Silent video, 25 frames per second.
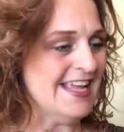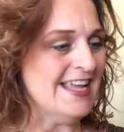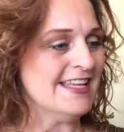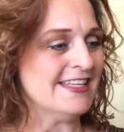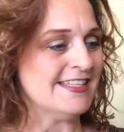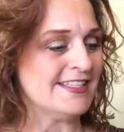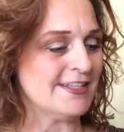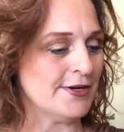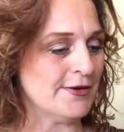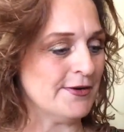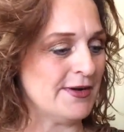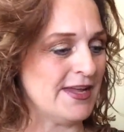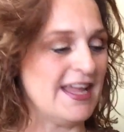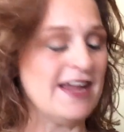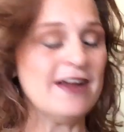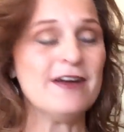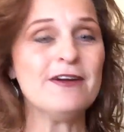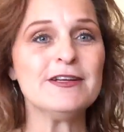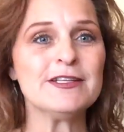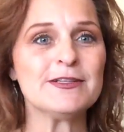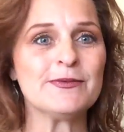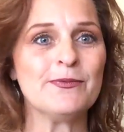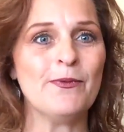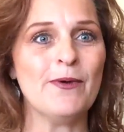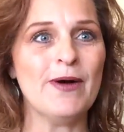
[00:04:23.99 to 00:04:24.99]
So
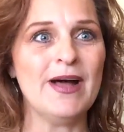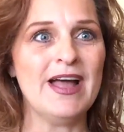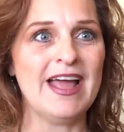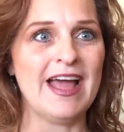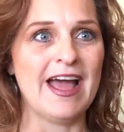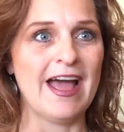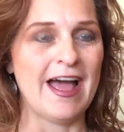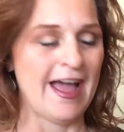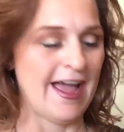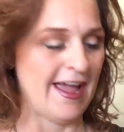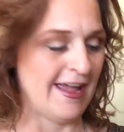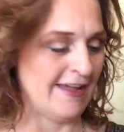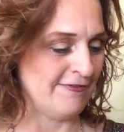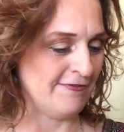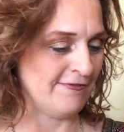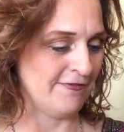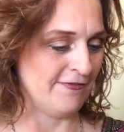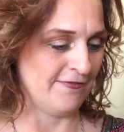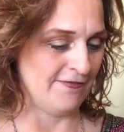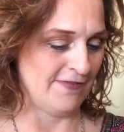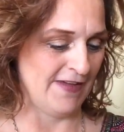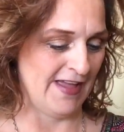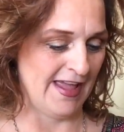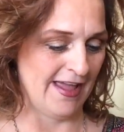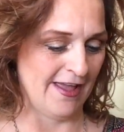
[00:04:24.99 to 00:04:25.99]
here's what I
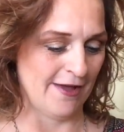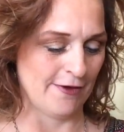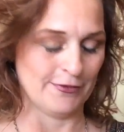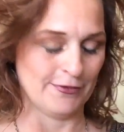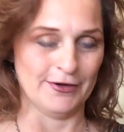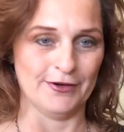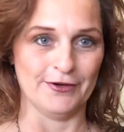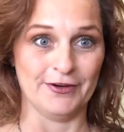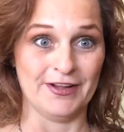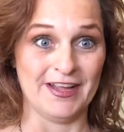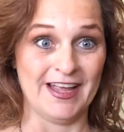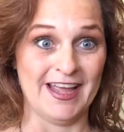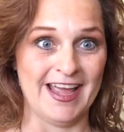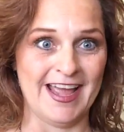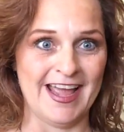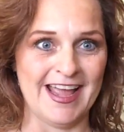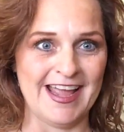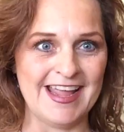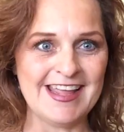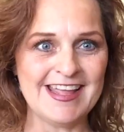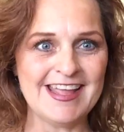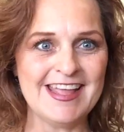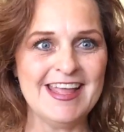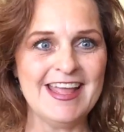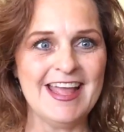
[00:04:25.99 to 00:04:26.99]
found,
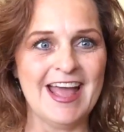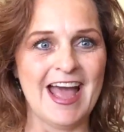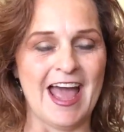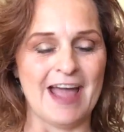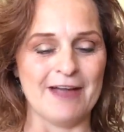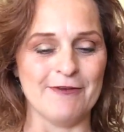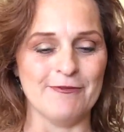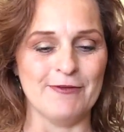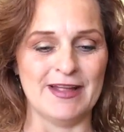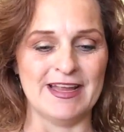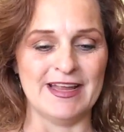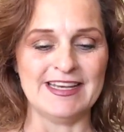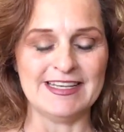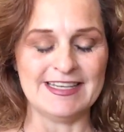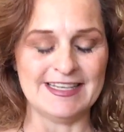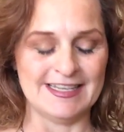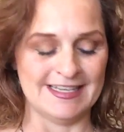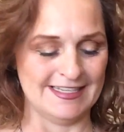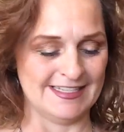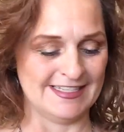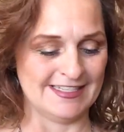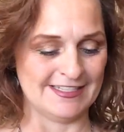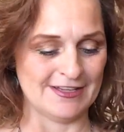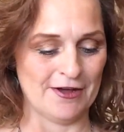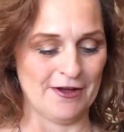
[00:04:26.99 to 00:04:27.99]
okay? I went
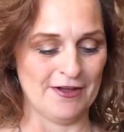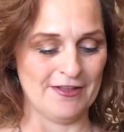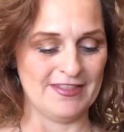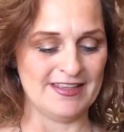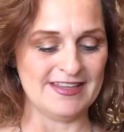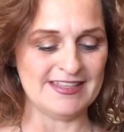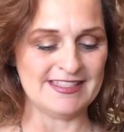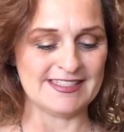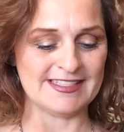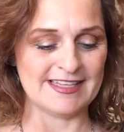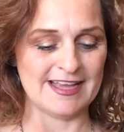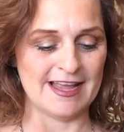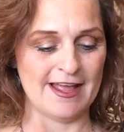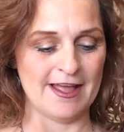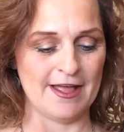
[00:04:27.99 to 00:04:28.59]
and saw this